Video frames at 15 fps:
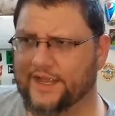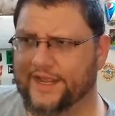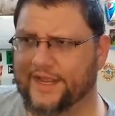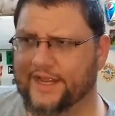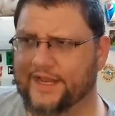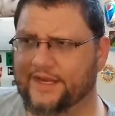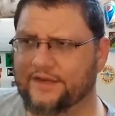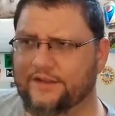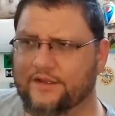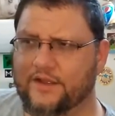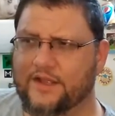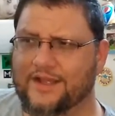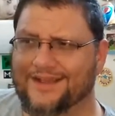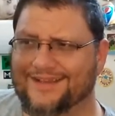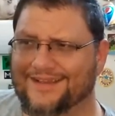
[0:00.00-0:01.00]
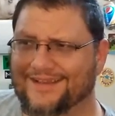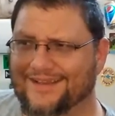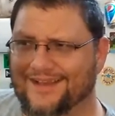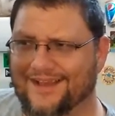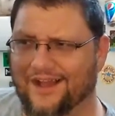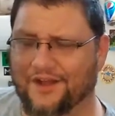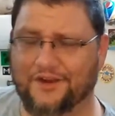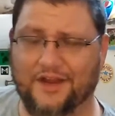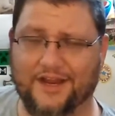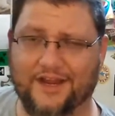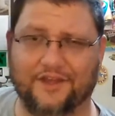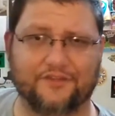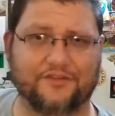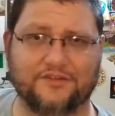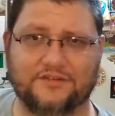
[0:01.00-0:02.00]
And
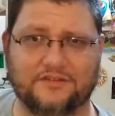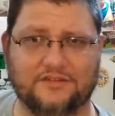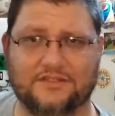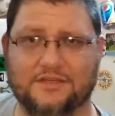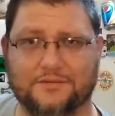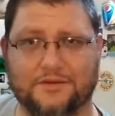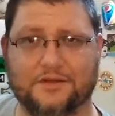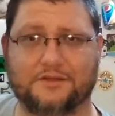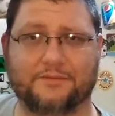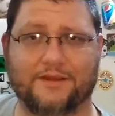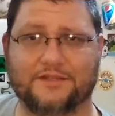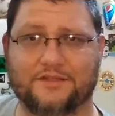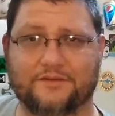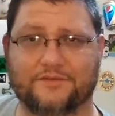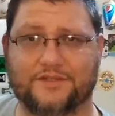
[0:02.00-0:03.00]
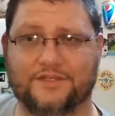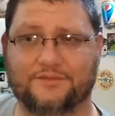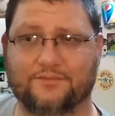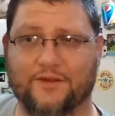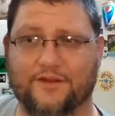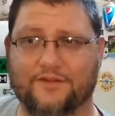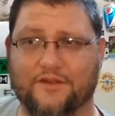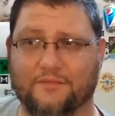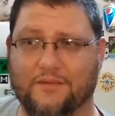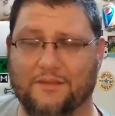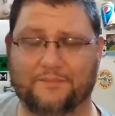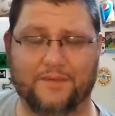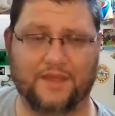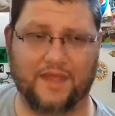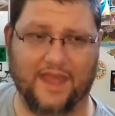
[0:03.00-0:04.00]
unlike other subscription box services where there
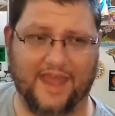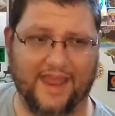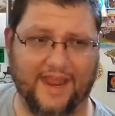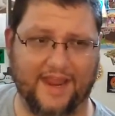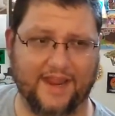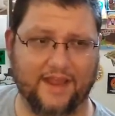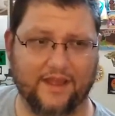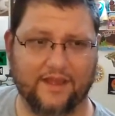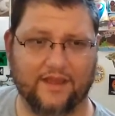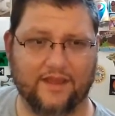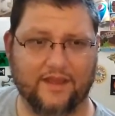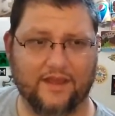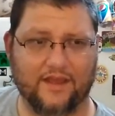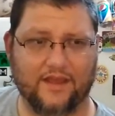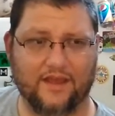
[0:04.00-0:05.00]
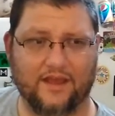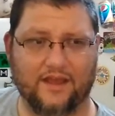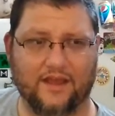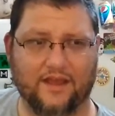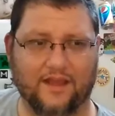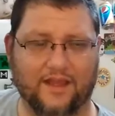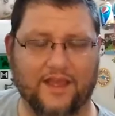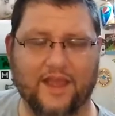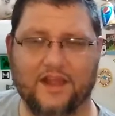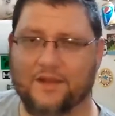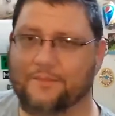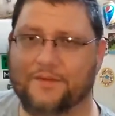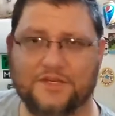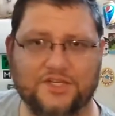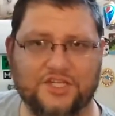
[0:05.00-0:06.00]
might be a
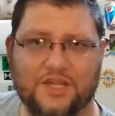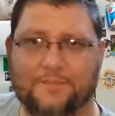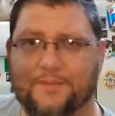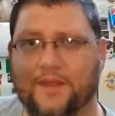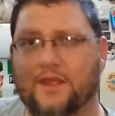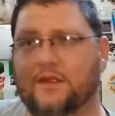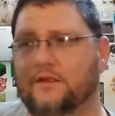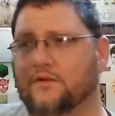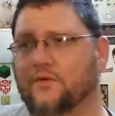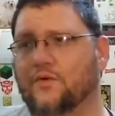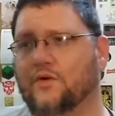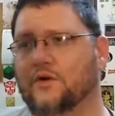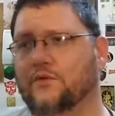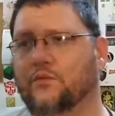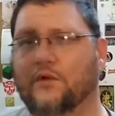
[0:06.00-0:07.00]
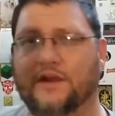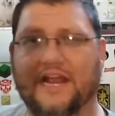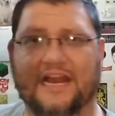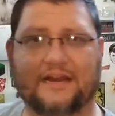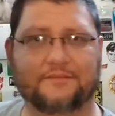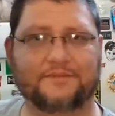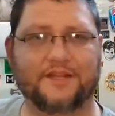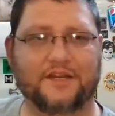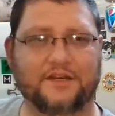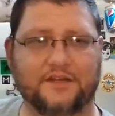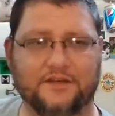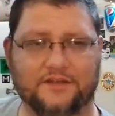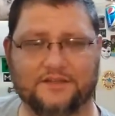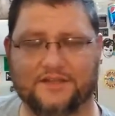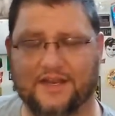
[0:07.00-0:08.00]
hiccup in shipping or one item
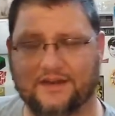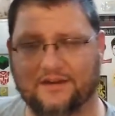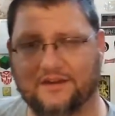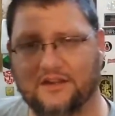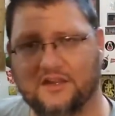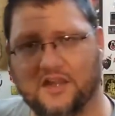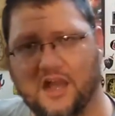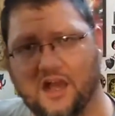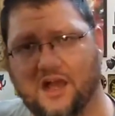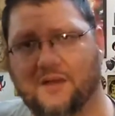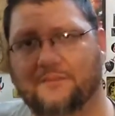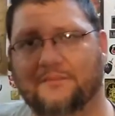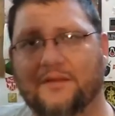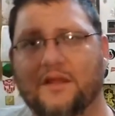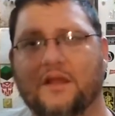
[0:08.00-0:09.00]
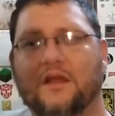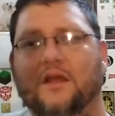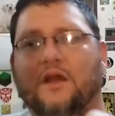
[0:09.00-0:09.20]
didn't come